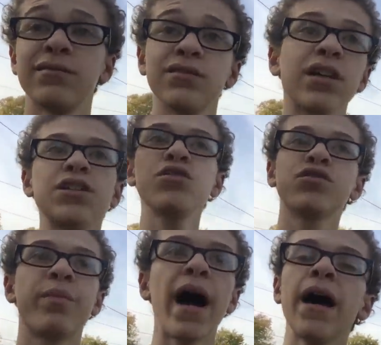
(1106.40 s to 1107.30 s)
Said she
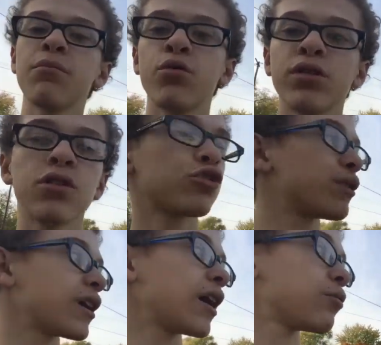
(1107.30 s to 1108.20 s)
was bad, but wouldn't go
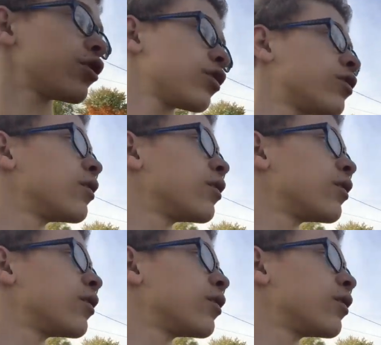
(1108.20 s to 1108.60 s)
spit game, though.